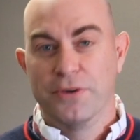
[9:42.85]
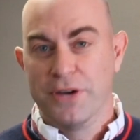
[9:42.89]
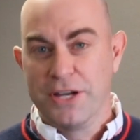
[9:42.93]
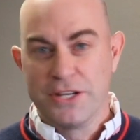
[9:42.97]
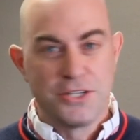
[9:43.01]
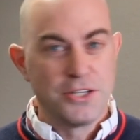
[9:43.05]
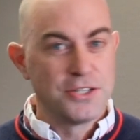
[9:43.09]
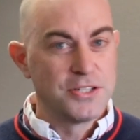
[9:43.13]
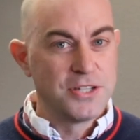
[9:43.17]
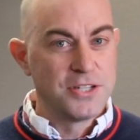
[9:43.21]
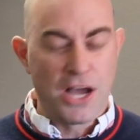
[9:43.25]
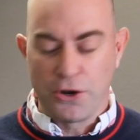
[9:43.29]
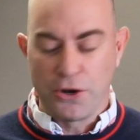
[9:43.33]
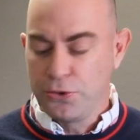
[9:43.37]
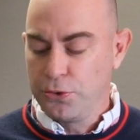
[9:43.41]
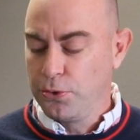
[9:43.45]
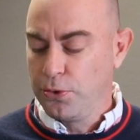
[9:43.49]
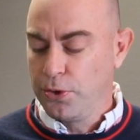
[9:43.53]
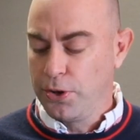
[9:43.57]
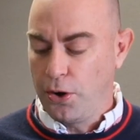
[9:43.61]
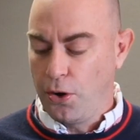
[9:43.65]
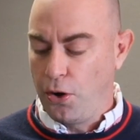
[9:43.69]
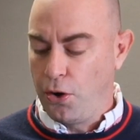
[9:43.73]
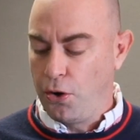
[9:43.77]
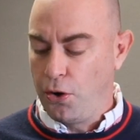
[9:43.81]
It's just not cool
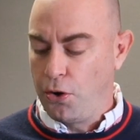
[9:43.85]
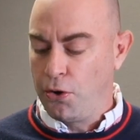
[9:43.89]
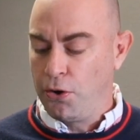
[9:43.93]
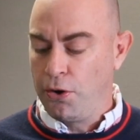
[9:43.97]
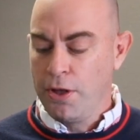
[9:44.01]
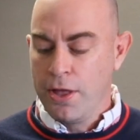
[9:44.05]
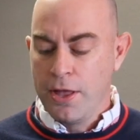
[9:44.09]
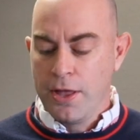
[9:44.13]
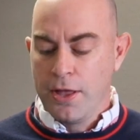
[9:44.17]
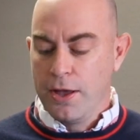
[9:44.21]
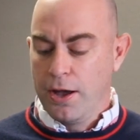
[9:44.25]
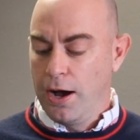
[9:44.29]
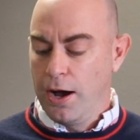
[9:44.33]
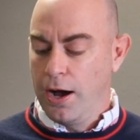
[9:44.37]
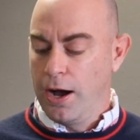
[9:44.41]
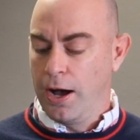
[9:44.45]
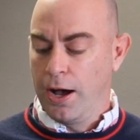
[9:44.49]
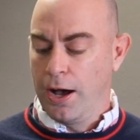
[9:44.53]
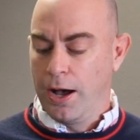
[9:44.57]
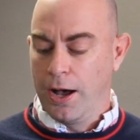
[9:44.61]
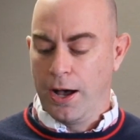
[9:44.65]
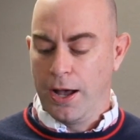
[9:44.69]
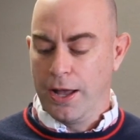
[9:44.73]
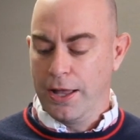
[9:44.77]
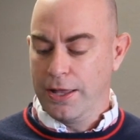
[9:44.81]
at all.
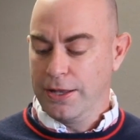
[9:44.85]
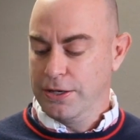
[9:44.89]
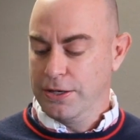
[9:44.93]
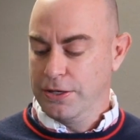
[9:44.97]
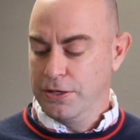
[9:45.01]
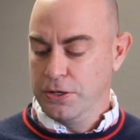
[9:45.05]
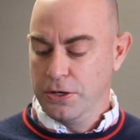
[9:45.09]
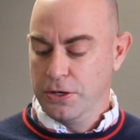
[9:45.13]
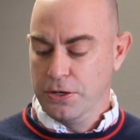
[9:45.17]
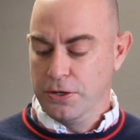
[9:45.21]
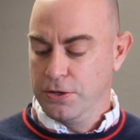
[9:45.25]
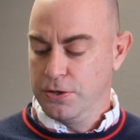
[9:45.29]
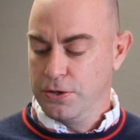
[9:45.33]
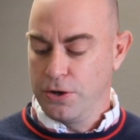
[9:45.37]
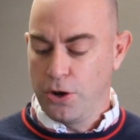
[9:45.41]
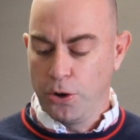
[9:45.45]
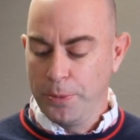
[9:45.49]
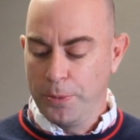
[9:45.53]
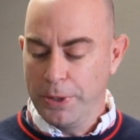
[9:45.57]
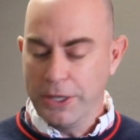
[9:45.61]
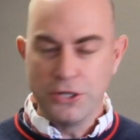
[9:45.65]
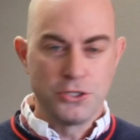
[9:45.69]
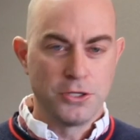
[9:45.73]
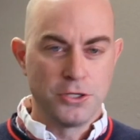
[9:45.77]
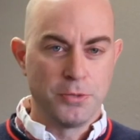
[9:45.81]

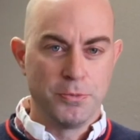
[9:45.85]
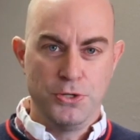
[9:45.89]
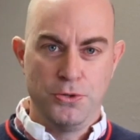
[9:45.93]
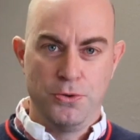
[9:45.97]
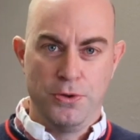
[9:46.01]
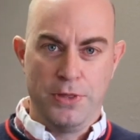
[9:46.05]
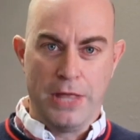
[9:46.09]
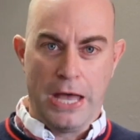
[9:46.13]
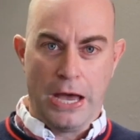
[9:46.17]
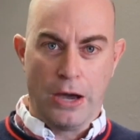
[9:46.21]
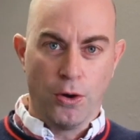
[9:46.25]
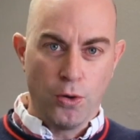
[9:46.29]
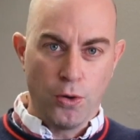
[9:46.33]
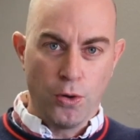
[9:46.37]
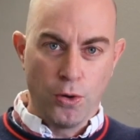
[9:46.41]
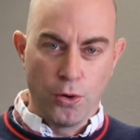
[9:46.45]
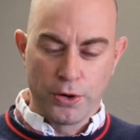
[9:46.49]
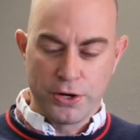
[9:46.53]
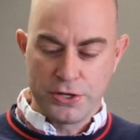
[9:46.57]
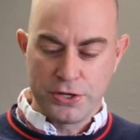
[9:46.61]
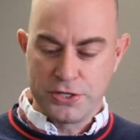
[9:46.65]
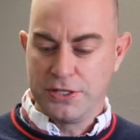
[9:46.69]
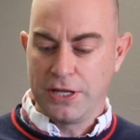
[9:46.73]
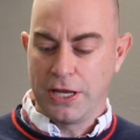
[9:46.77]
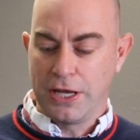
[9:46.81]
Nobody should be doing that.
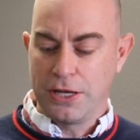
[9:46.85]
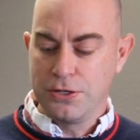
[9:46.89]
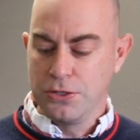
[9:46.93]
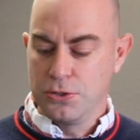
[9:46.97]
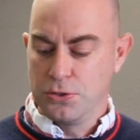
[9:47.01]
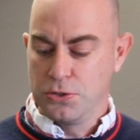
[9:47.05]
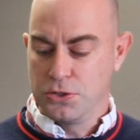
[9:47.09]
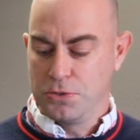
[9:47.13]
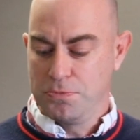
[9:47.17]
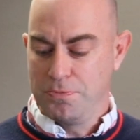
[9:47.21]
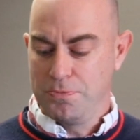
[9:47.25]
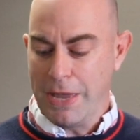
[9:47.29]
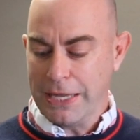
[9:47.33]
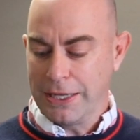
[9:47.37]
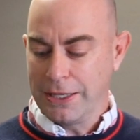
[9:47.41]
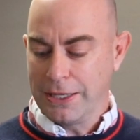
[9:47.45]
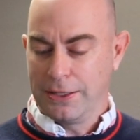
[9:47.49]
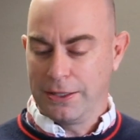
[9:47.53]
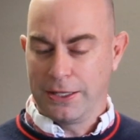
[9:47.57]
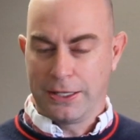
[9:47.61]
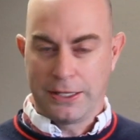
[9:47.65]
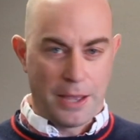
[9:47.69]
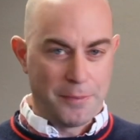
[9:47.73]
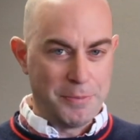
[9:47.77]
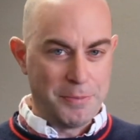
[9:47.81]
Horace Deju is
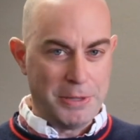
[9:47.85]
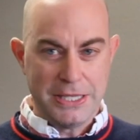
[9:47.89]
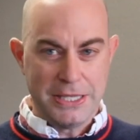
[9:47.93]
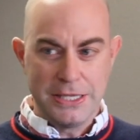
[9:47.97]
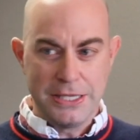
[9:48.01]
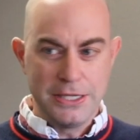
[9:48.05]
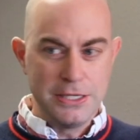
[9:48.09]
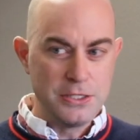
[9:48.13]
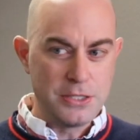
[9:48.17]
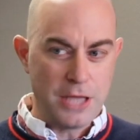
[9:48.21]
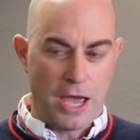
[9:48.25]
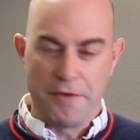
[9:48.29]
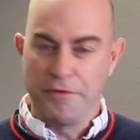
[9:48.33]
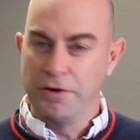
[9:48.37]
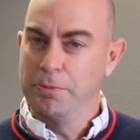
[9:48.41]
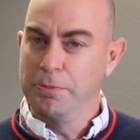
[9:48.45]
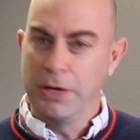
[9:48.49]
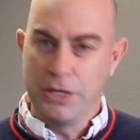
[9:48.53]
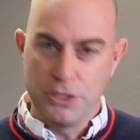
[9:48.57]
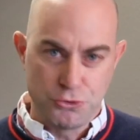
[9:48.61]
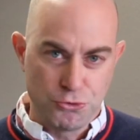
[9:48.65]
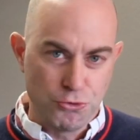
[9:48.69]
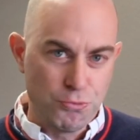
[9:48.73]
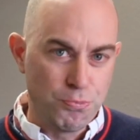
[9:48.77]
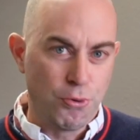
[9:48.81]
making
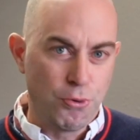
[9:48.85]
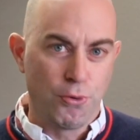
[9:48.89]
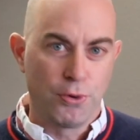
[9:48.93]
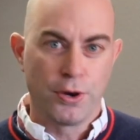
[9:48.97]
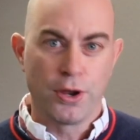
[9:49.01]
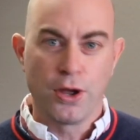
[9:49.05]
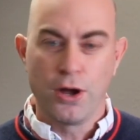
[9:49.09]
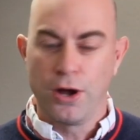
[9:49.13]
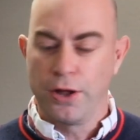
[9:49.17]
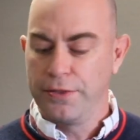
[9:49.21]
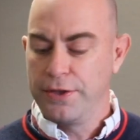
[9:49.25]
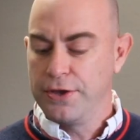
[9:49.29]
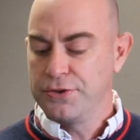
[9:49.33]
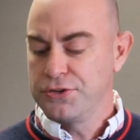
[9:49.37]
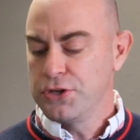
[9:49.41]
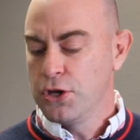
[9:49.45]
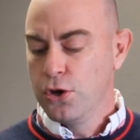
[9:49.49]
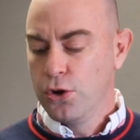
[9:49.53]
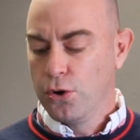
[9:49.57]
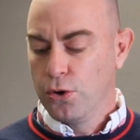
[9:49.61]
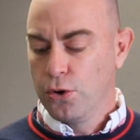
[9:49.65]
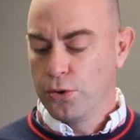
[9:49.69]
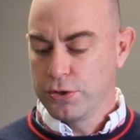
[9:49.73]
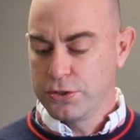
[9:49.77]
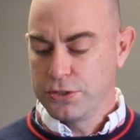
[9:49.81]
everybody's reporting on this.
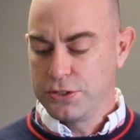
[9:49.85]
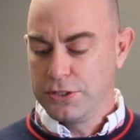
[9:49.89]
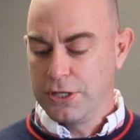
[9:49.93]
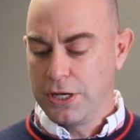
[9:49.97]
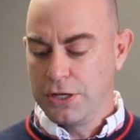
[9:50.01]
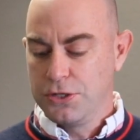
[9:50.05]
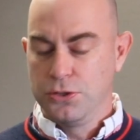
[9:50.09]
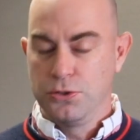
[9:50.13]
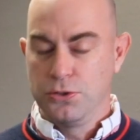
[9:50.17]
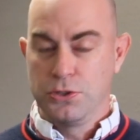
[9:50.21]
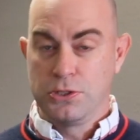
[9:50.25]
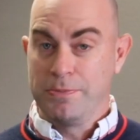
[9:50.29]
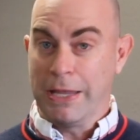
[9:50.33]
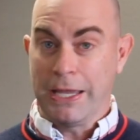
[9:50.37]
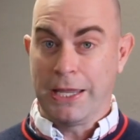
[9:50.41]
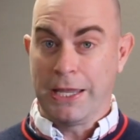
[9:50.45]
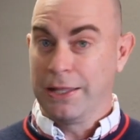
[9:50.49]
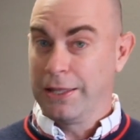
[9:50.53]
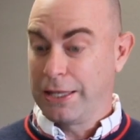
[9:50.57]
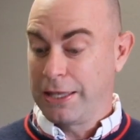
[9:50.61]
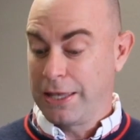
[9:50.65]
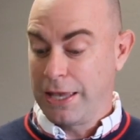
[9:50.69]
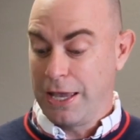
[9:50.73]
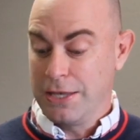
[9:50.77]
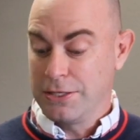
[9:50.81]
Horace Deju is making
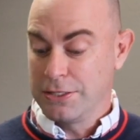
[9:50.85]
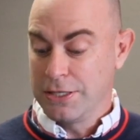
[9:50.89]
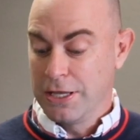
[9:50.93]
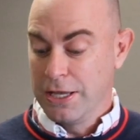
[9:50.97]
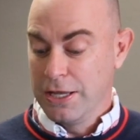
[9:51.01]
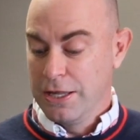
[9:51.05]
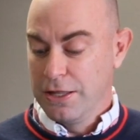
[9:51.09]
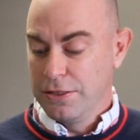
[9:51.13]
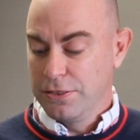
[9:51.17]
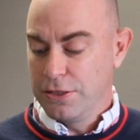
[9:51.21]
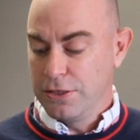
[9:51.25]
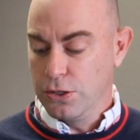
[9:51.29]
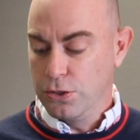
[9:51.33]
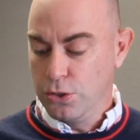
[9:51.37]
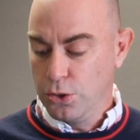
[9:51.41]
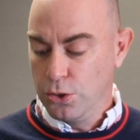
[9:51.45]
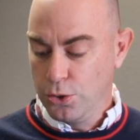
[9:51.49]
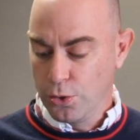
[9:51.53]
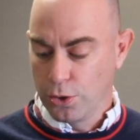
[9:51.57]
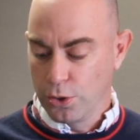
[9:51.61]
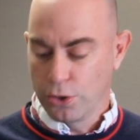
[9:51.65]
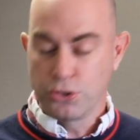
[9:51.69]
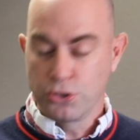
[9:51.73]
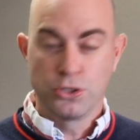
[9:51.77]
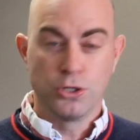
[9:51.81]
the case that New
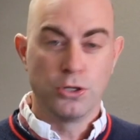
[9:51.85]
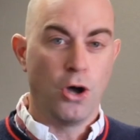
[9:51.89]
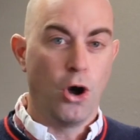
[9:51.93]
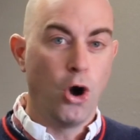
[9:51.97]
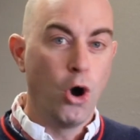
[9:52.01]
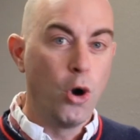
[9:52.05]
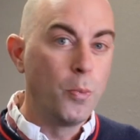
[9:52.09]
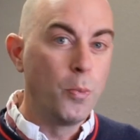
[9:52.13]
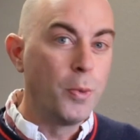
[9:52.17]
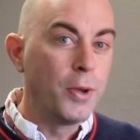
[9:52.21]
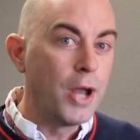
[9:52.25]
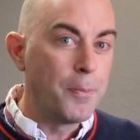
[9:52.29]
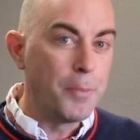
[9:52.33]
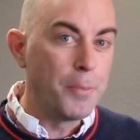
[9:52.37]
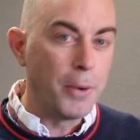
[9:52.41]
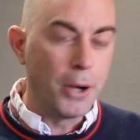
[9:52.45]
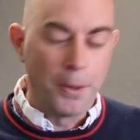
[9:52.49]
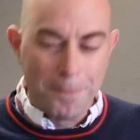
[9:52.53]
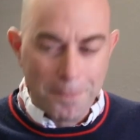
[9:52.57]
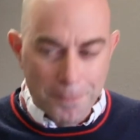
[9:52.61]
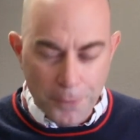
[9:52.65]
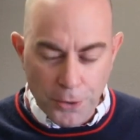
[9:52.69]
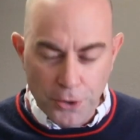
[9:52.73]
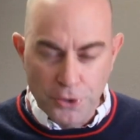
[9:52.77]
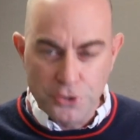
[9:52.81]
York should open up
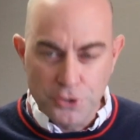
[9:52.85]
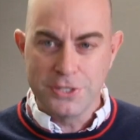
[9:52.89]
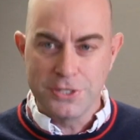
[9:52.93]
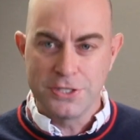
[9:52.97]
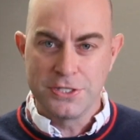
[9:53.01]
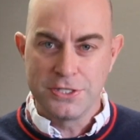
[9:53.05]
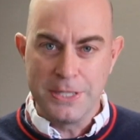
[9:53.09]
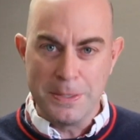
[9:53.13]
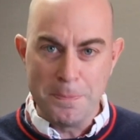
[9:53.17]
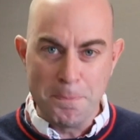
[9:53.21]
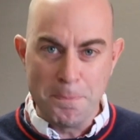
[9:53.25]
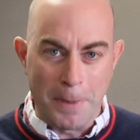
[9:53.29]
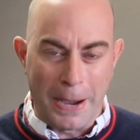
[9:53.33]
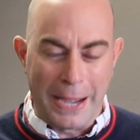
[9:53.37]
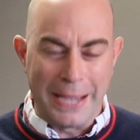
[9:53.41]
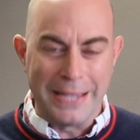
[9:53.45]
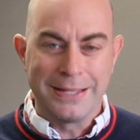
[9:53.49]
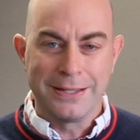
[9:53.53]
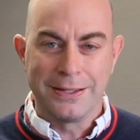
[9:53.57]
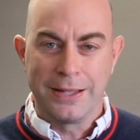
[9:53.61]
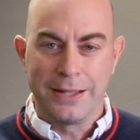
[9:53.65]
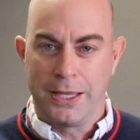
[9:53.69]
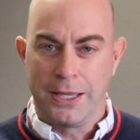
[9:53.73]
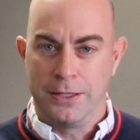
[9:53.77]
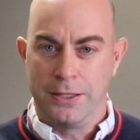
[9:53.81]
emergency bike
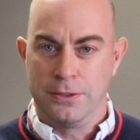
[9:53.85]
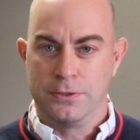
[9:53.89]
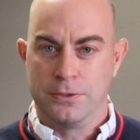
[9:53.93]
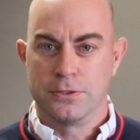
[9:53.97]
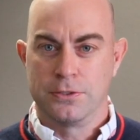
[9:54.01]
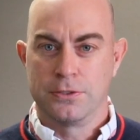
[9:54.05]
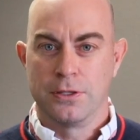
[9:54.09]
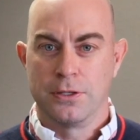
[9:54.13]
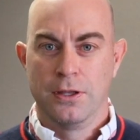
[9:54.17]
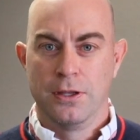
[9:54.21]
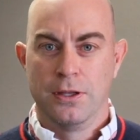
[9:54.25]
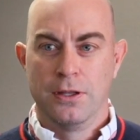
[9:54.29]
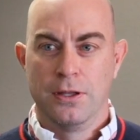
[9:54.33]
lanes.